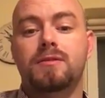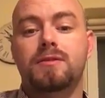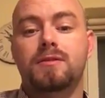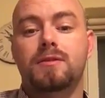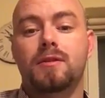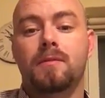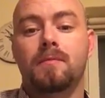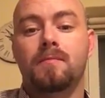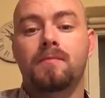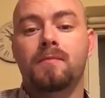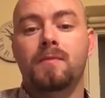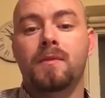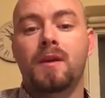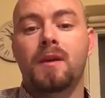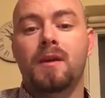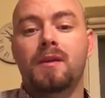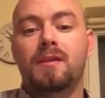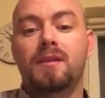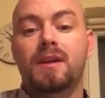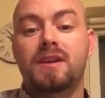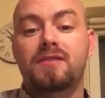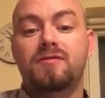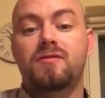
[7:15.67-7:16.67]
So
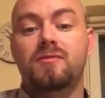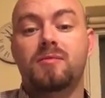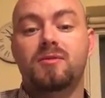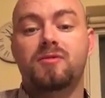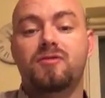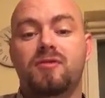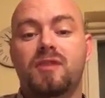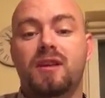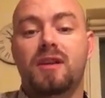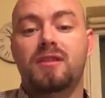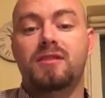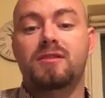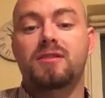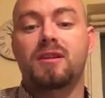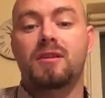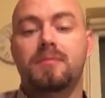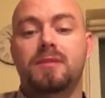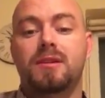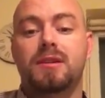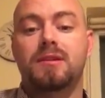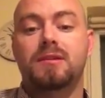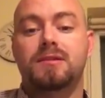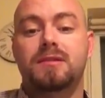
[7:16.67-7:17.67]
thanks very much for taking the time
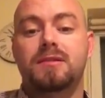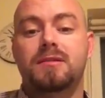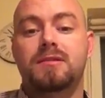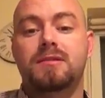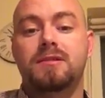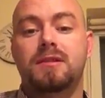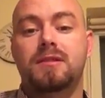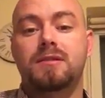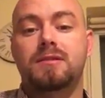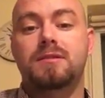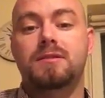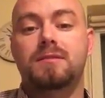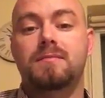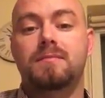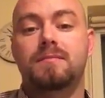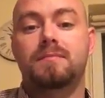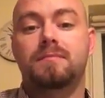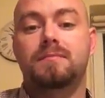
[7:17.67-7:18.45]
to listen. Cheers.